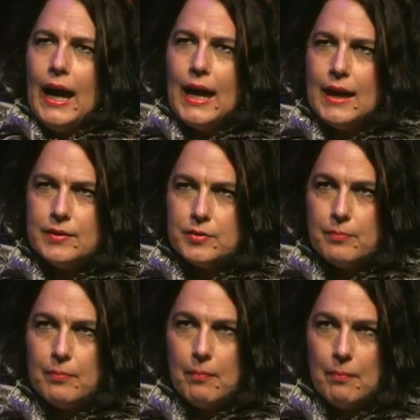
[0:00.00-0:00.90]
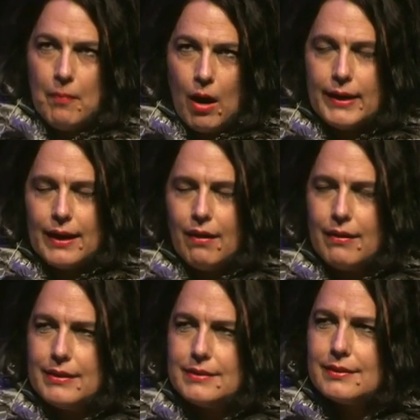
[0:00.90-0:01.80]
And my
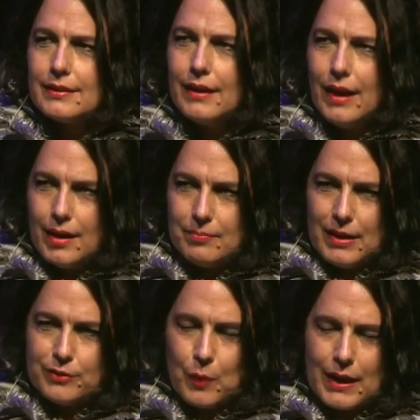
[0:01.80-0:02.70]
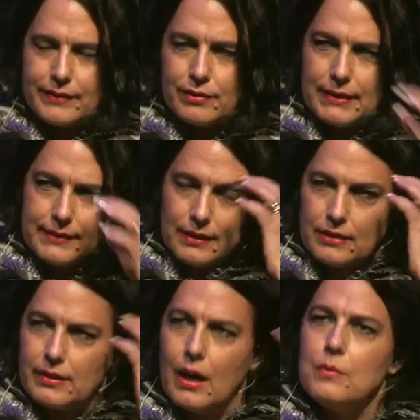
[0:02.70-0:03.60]
client, as well as the
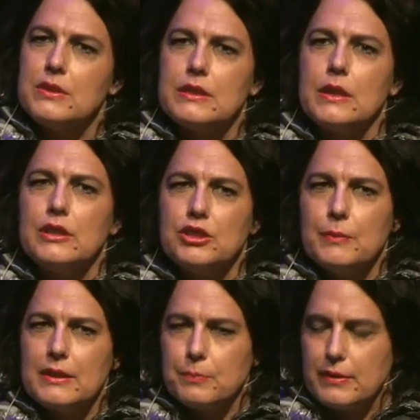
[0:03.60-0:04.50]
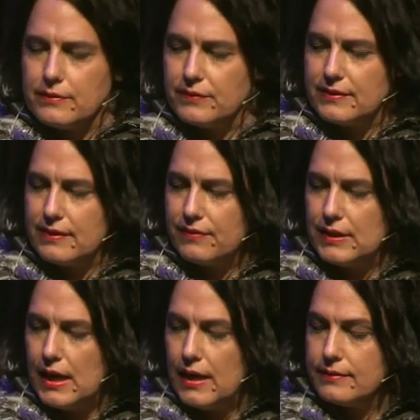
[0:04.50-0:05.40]
research that I was doing, she went to prison for
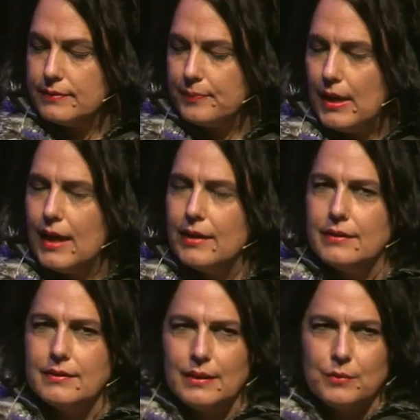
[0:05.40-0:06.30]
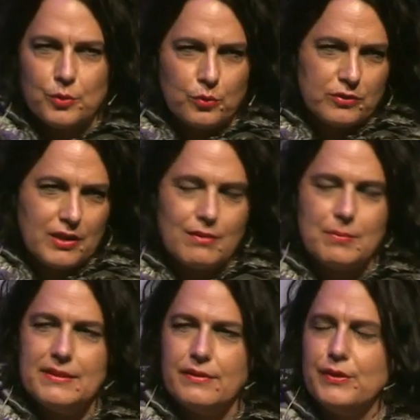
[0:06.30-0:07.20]
7 years, and it was all
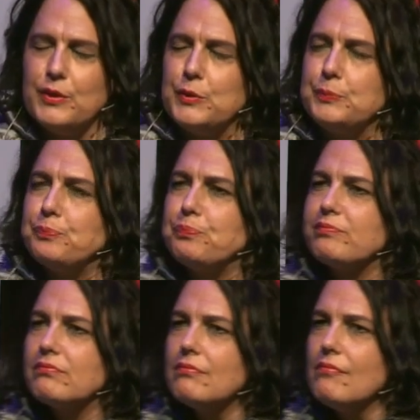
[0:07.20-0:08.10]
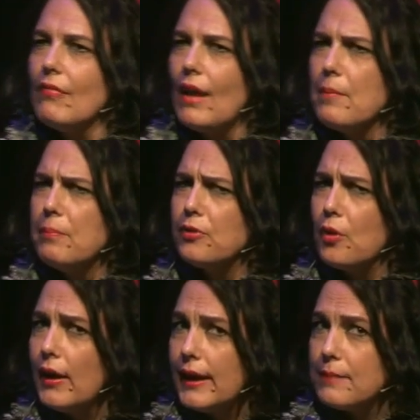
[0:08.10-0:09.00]
terribly difficult. So
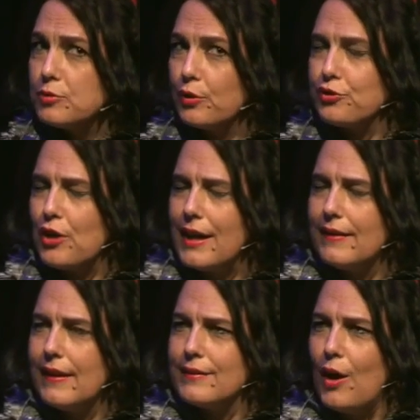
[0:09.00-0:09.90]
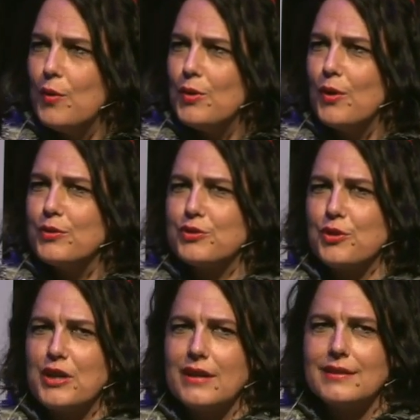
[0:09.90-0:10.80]
I came to Australia. That's a whole long
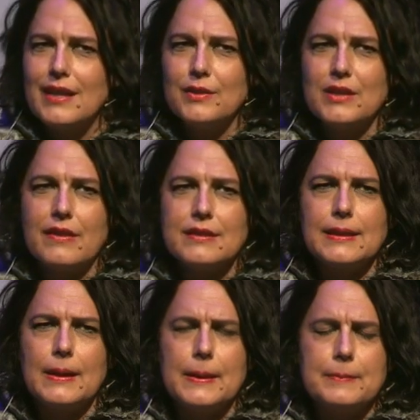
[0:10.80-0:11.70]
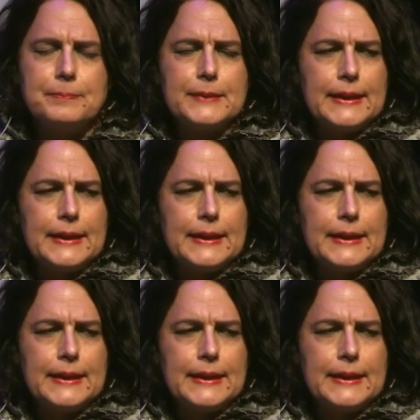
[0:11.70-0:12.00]
story. I'll tell you another time.